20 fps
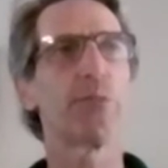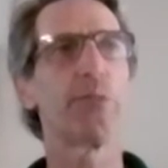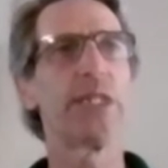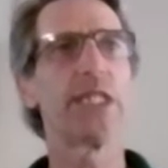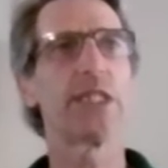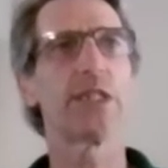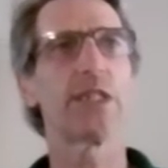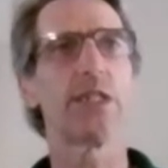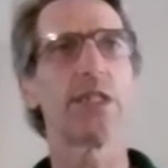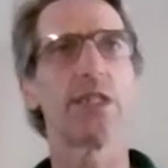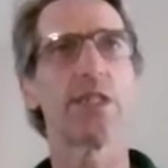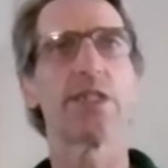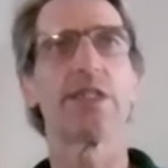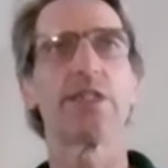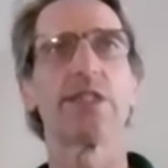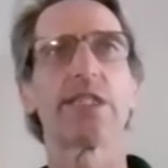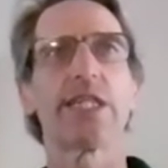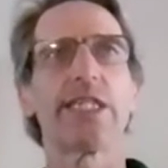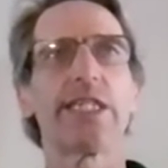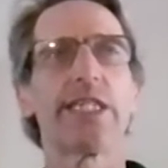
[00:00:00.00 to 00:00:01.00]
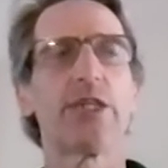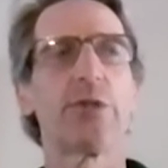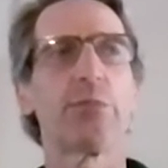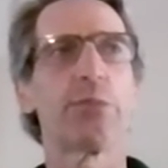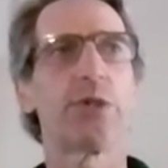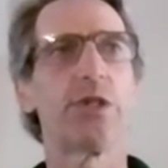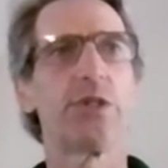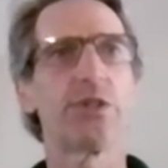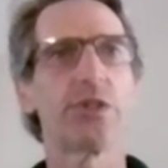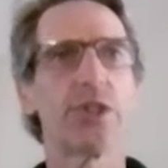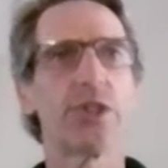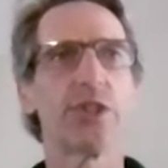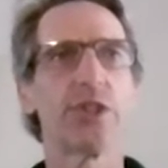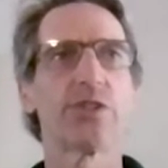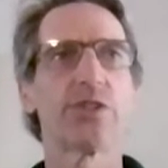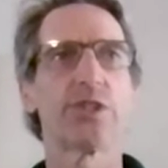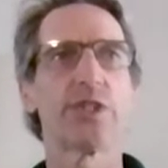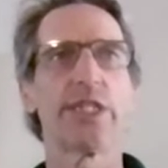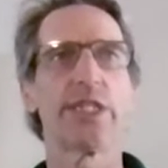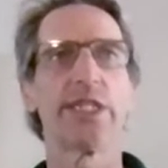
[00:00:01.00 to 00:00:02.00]
because I had
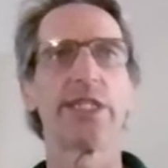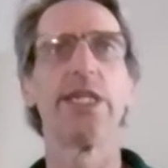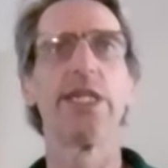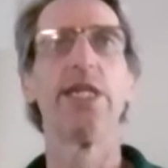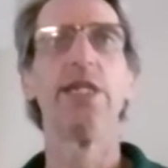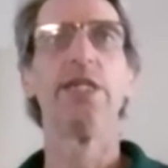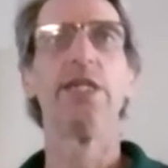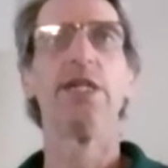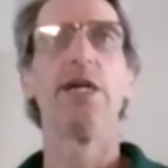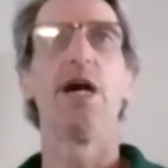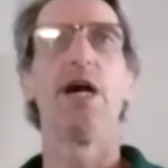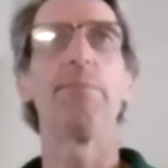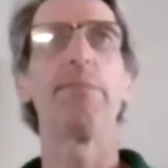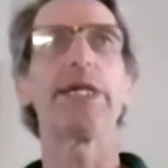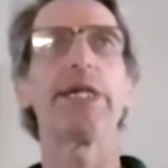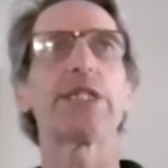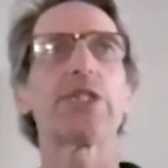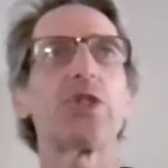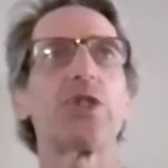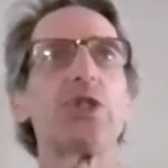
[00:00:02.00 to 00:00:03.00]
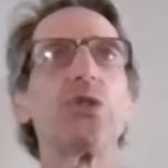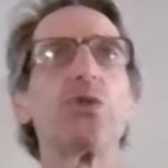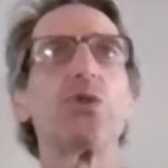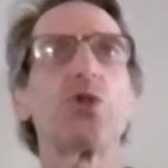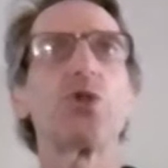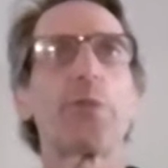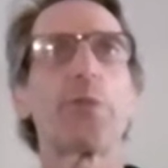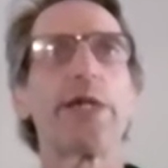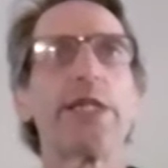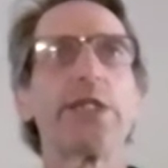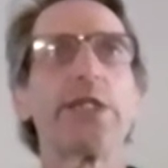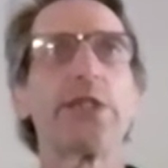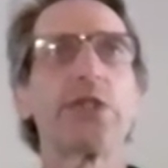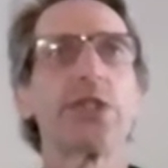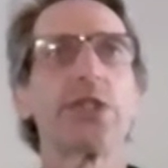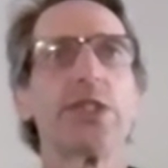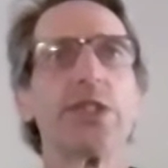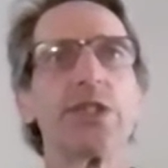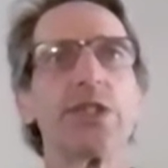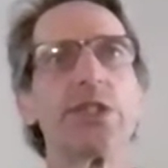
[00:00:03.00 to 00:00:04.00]
purchased a mixed use
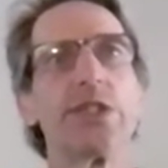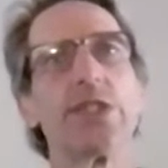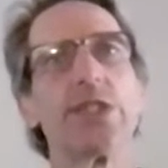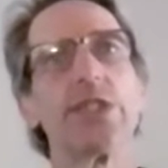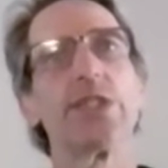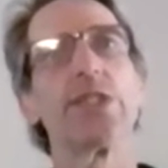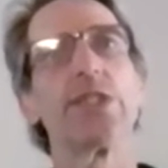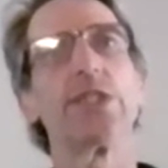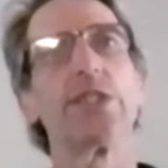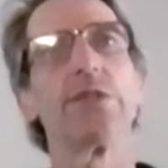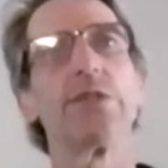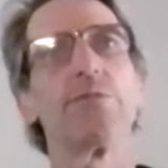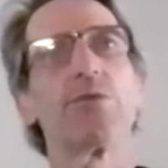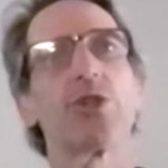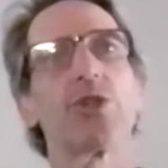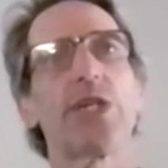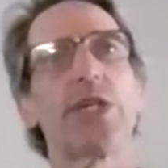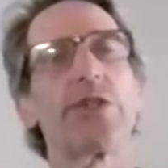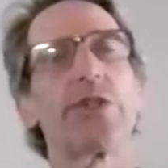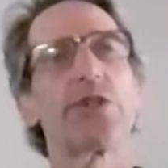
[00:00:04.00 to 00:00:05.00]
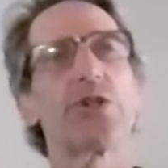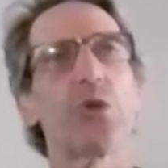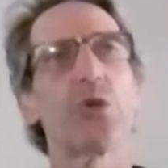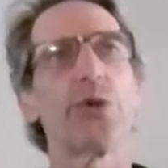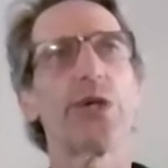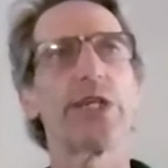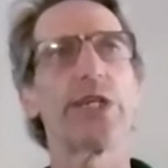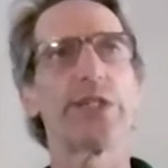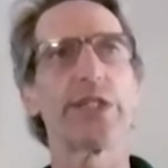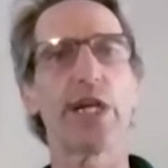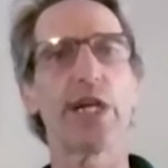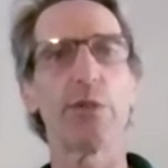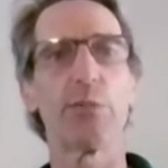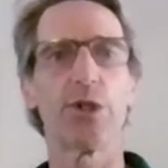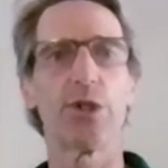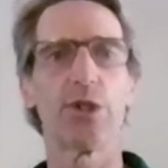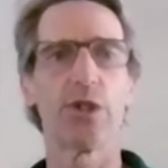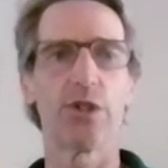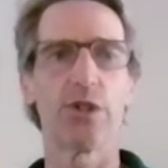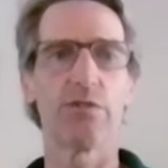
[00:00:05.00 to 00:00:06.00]
space in the Center Square
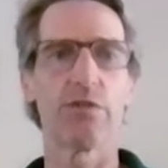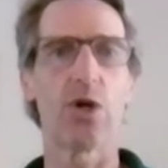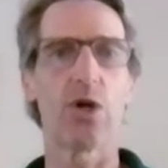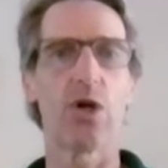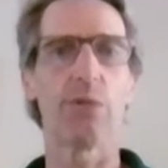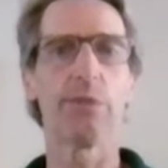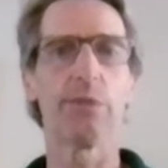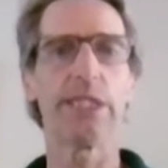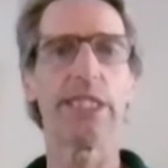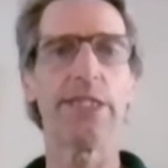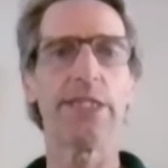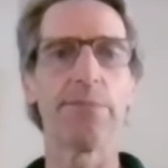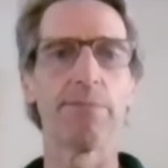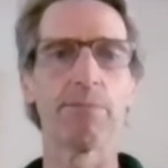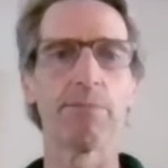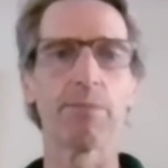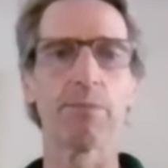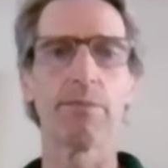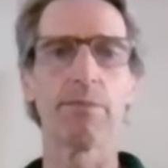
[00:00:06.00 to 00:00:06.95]
neighborhood of Albany